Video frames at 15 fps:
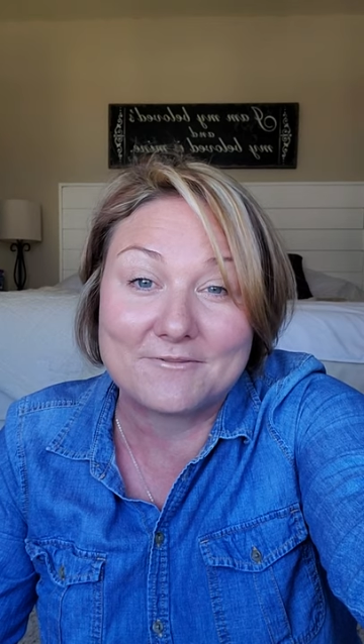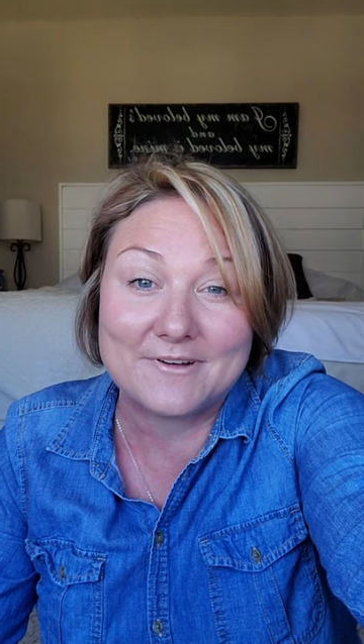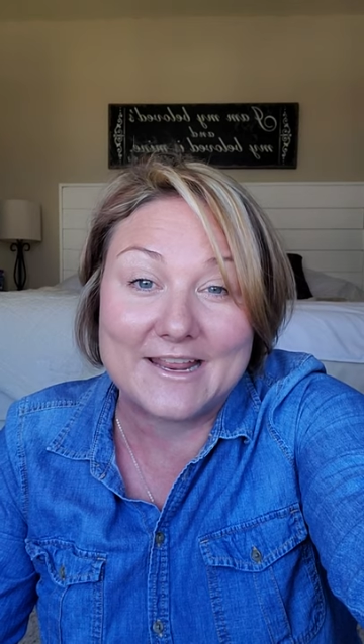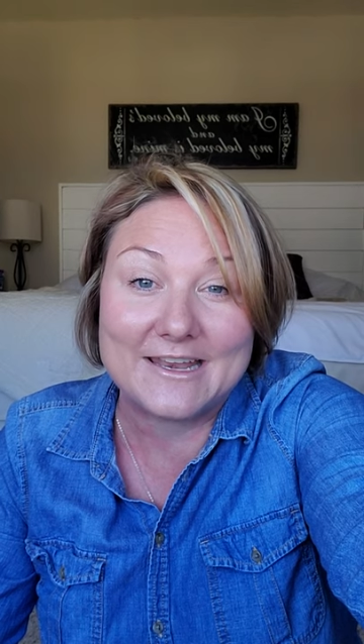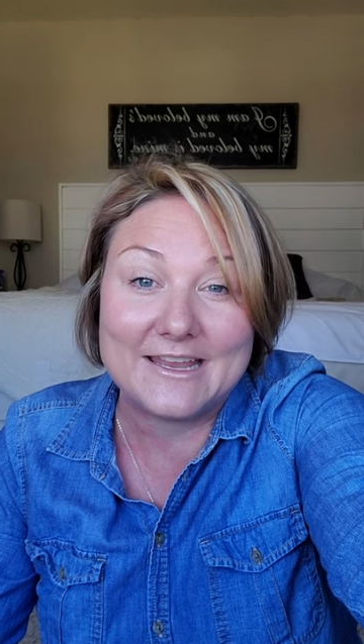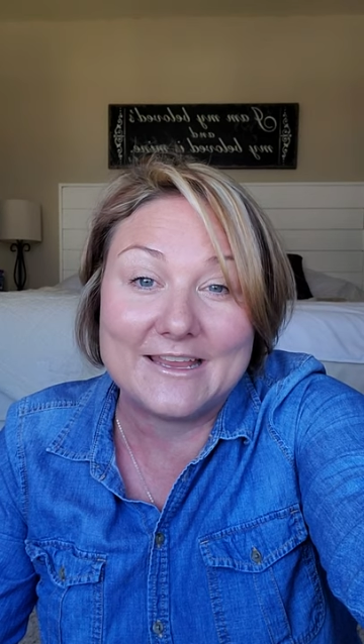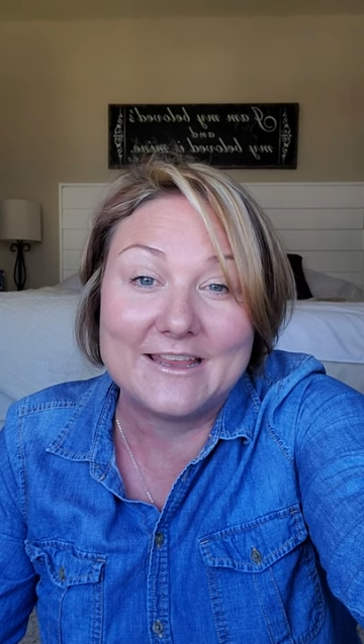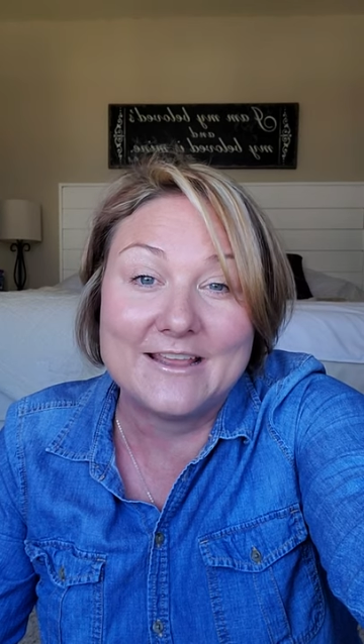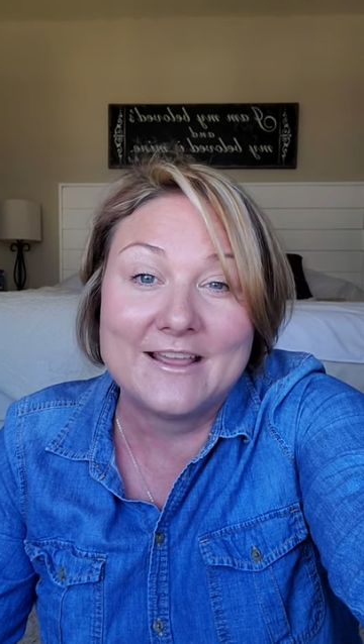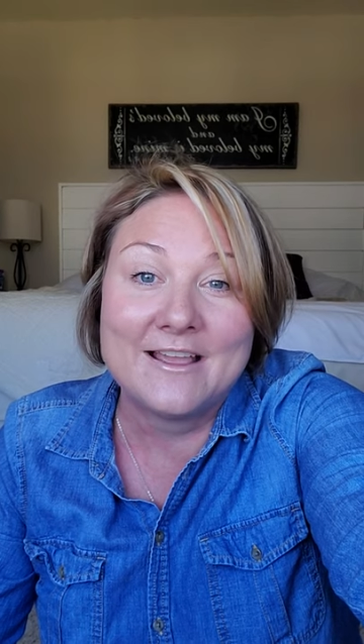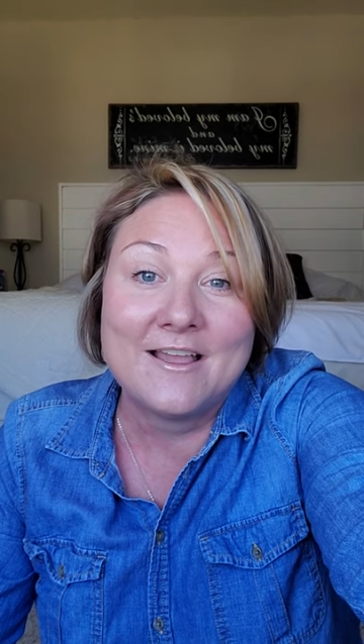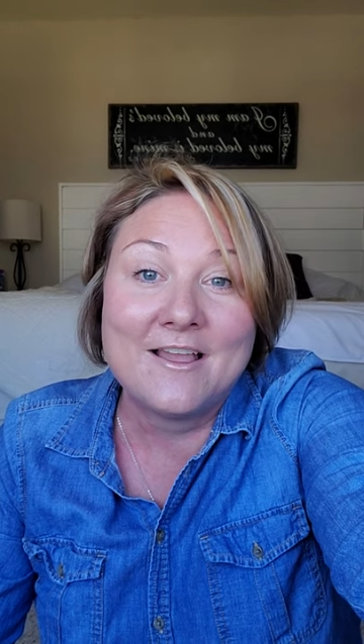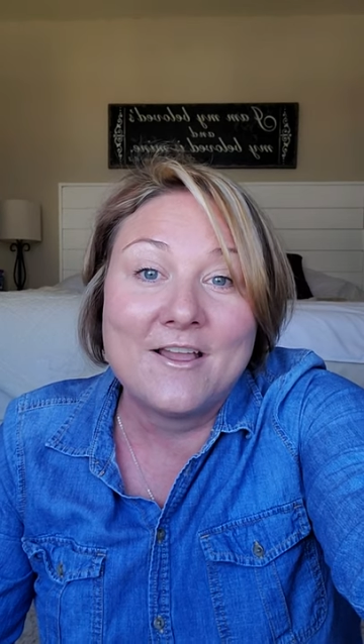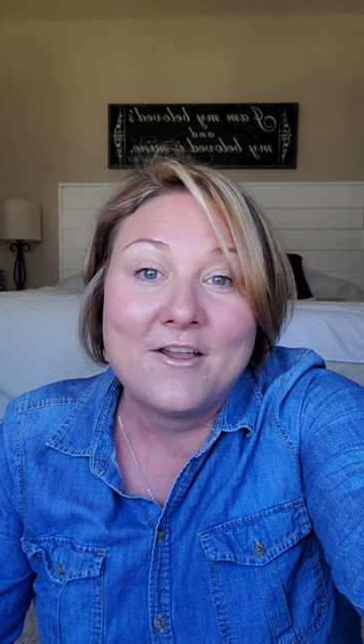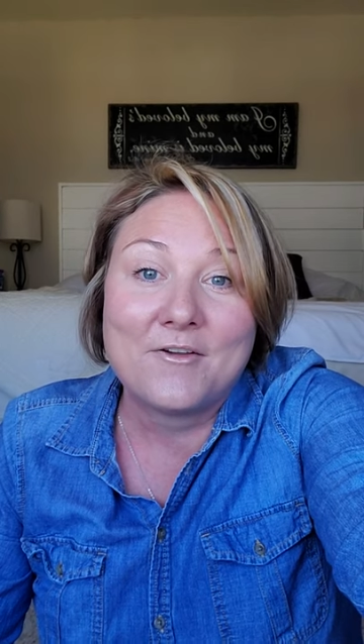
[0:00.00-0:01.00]
ready
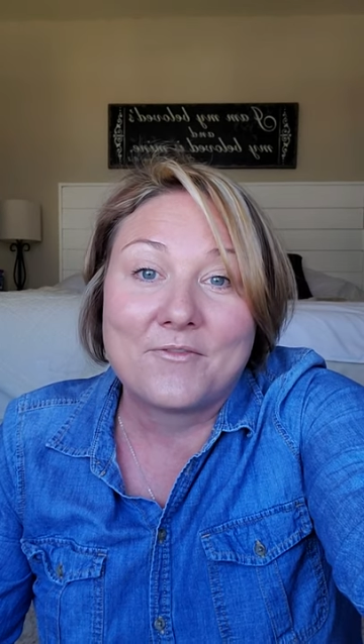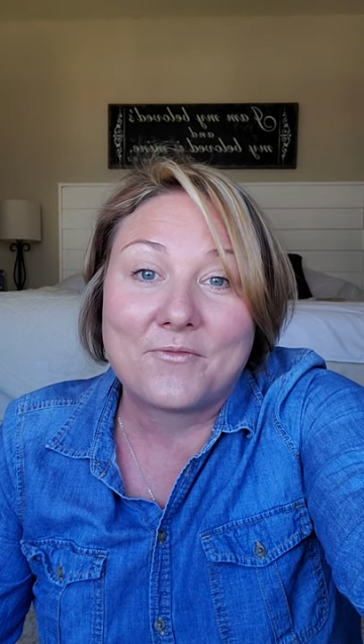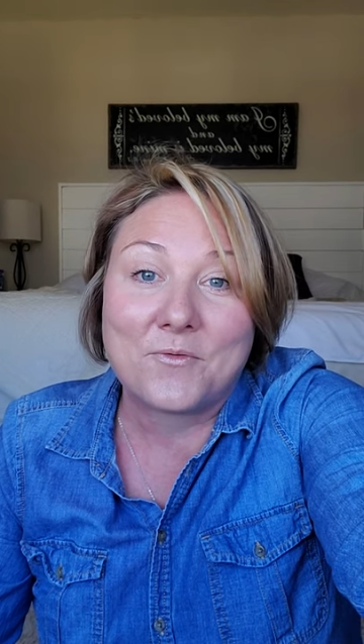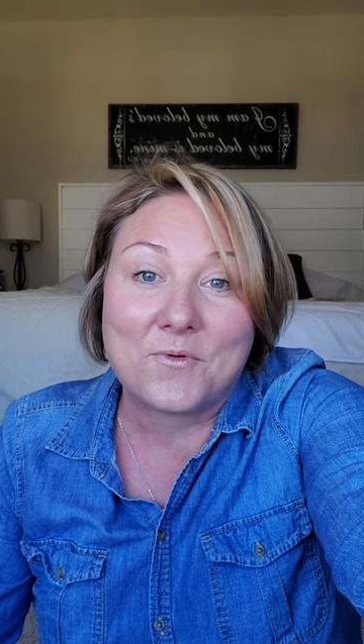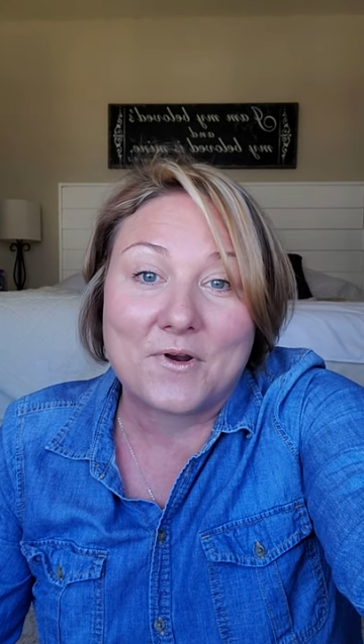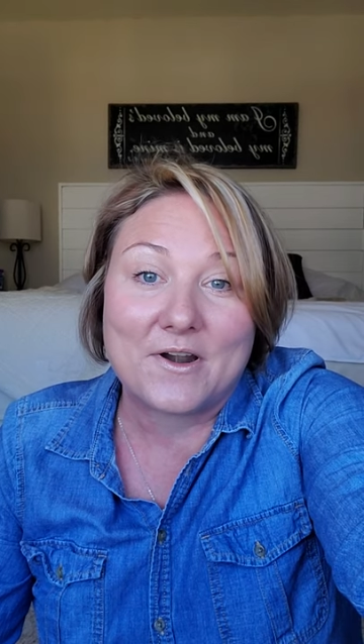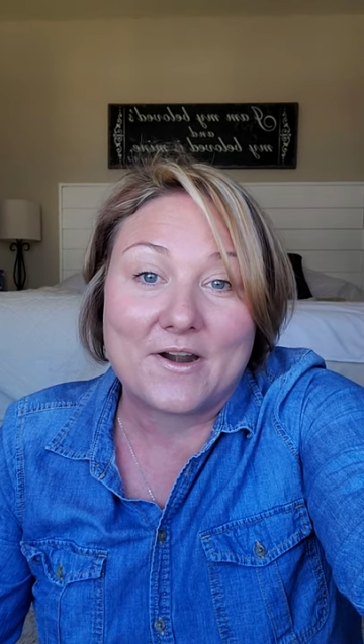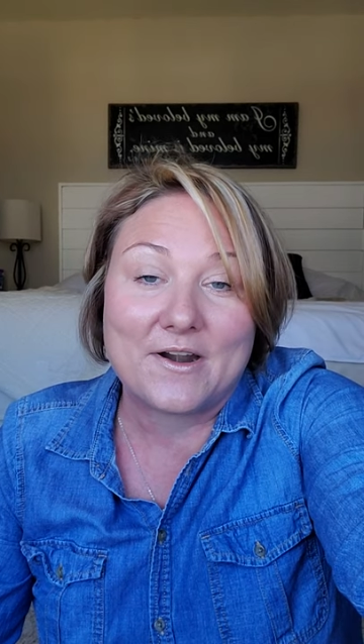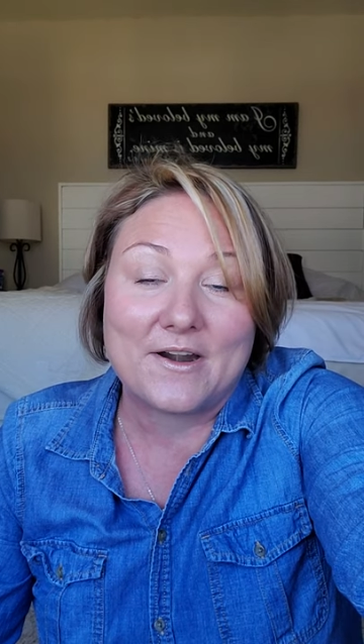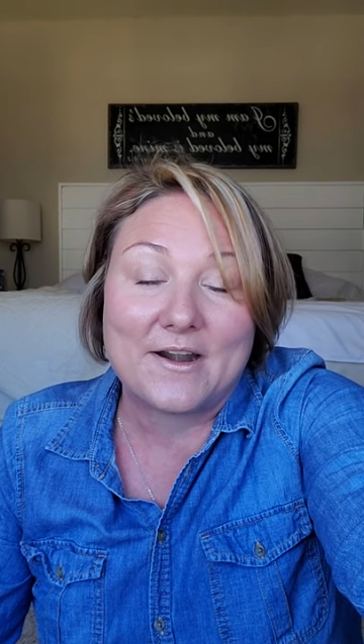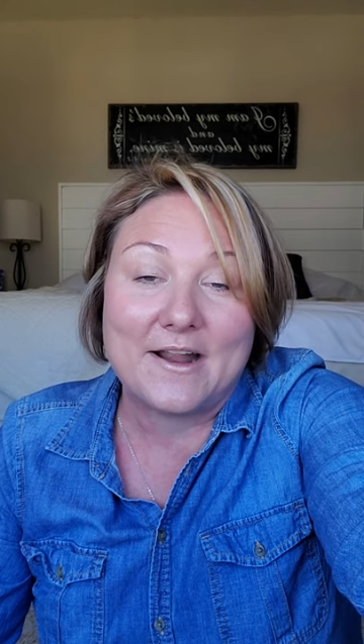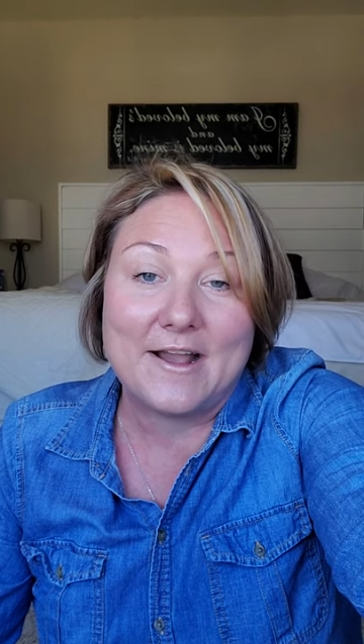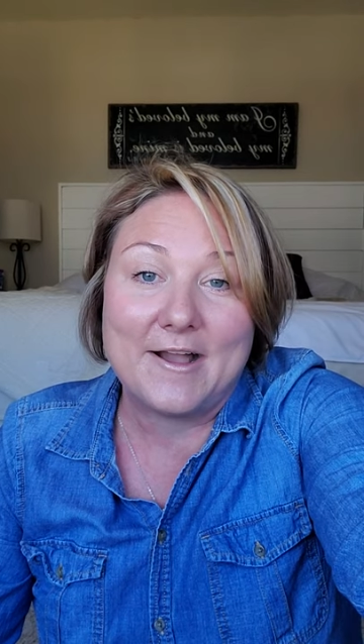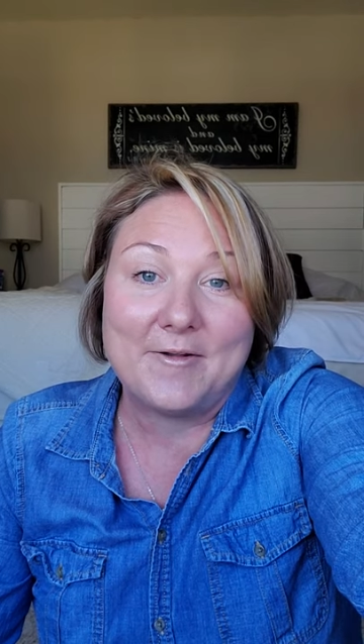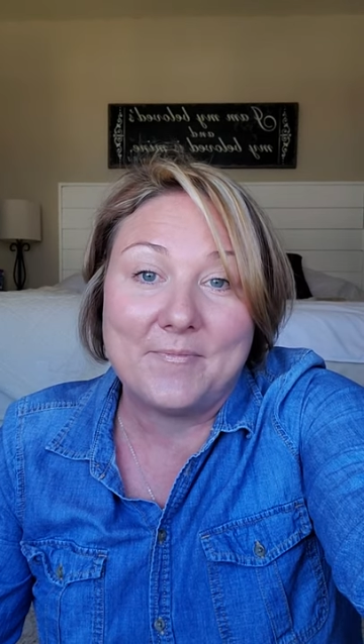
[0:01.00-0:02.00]
for
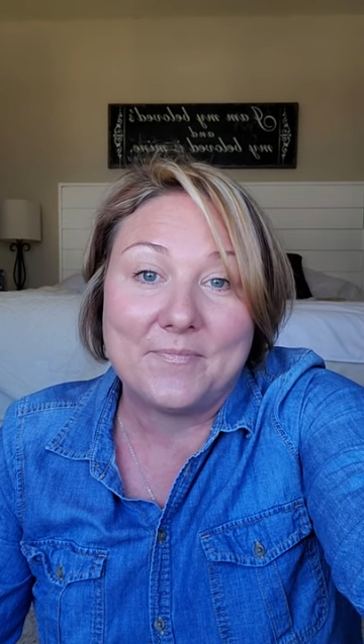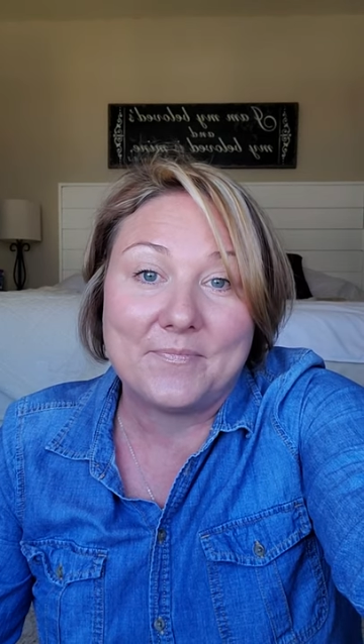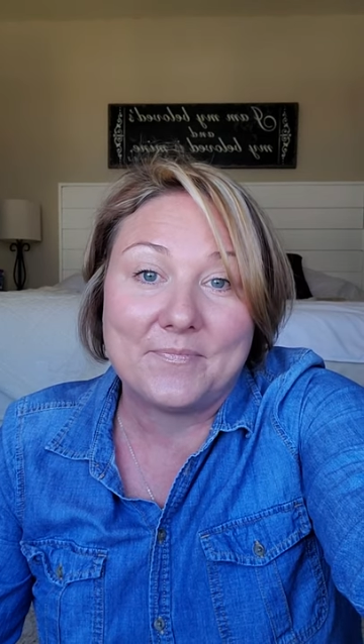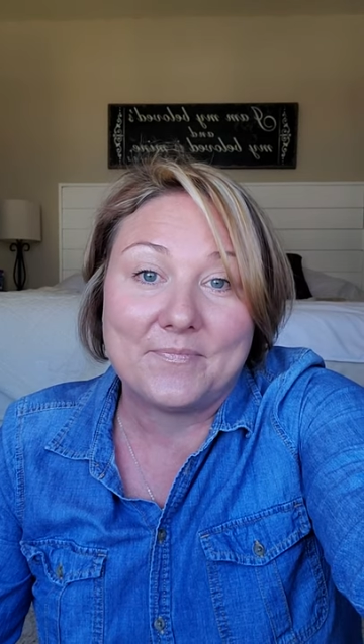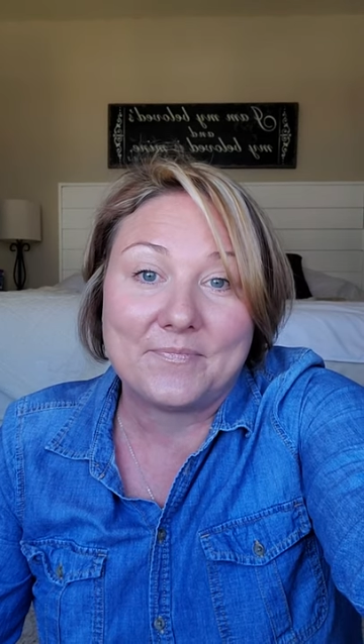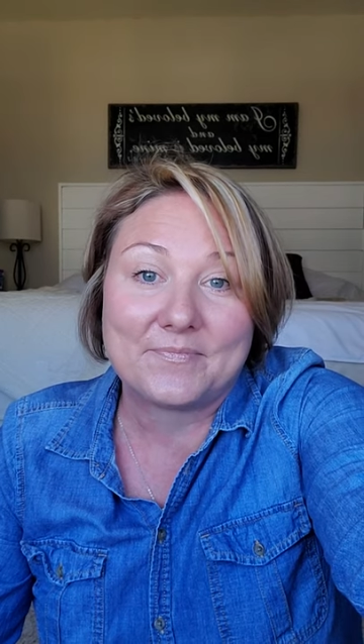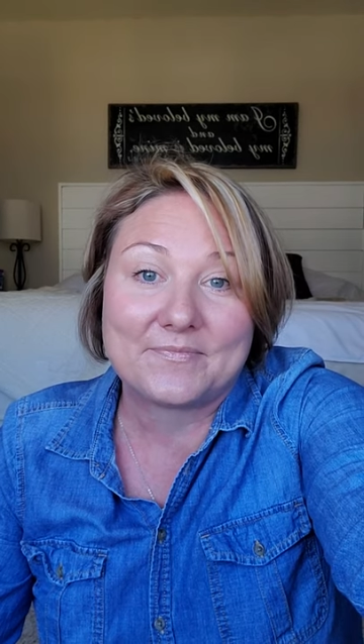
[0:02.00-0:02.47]
um,